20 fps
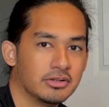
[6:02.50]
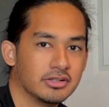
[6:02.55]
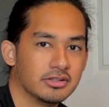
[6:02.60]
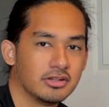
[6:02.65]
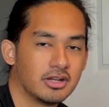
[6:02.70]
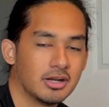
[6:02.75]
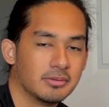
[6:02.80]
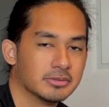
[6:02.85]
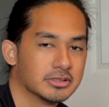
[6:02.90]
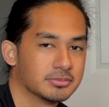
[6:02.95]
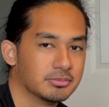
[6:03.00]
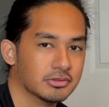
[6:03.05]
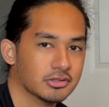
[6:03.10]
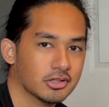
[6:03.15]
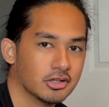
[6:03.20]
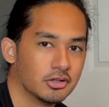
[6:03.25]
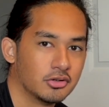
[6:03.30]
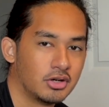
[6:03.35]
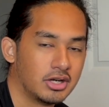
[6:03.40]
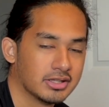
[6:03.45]
in the comments
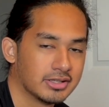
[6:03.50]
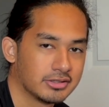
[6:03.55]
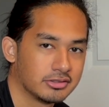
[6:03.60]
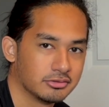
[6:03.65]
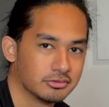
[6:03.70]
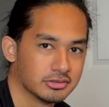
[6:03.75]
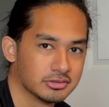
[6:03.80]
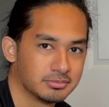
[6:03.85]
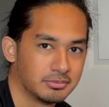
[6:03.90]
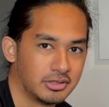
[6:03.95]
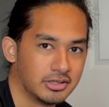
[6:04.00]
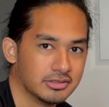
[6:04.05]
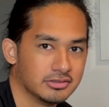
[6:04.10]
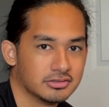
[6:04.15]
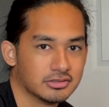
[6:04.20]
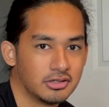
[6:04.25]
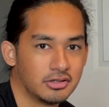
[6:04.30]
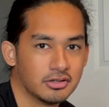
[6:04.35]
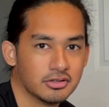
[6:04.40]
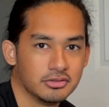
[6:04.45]
below. I like to respond
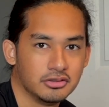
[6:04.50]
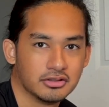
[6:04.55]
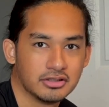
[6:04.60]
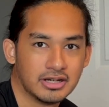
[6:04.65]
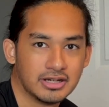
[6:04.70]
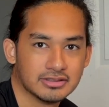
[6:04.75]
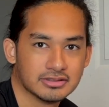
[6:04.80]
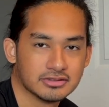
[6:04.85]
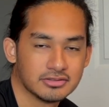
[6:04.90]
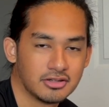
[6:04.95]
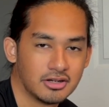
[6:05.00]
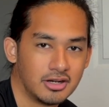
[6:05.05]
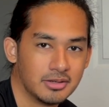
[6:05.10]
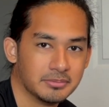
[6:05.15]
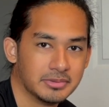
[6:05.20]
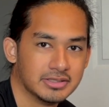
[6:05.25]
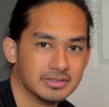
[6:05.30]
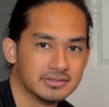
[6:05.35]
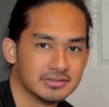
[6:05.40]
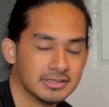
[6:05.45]
to all your guys'
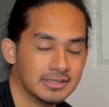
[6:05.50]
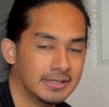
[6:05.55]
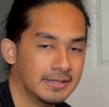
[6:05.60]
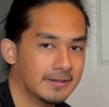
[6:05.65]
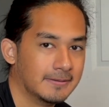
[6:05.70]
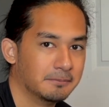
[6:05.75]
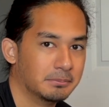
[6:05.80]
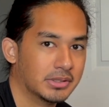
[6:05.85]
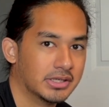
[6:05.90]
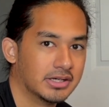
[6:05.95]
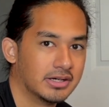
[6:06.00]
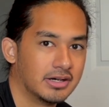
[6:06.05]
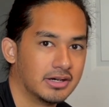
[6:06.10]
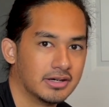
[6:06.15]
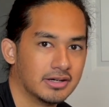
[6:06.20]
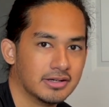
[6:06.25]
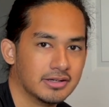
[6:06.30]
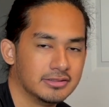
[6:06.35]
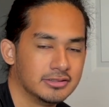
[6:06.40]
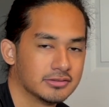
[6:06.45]
comments.
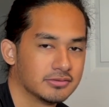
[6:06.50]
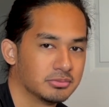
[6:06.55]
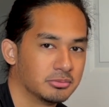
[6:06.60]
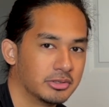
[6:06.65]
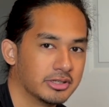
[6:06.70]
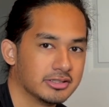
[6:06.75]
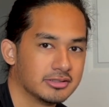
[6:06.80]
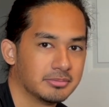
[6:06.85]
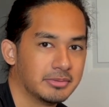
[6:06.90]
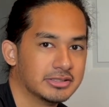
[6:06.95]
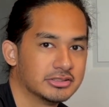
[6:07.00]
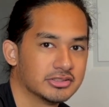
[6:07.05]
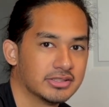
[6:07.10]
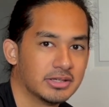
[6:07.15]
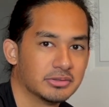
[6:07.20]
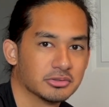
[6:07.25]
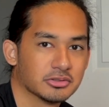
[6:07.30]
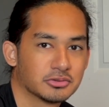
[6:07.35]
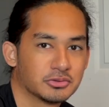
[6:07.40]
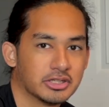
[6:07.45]
But just wanted to mention
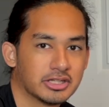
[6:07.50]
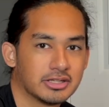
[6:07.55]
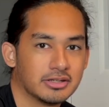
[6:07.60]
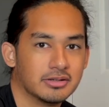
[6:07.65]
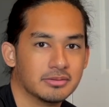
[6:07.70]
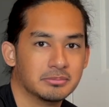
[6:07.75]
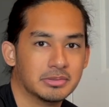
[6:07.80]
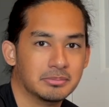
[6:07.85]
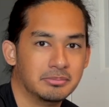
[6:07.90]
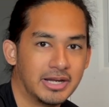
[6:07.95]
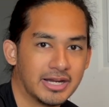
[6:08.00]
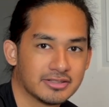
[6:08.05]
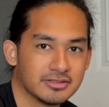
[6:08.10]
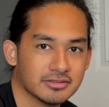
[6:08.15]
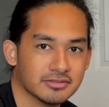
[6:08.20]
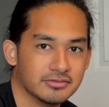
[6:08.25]
that real quick, but back to the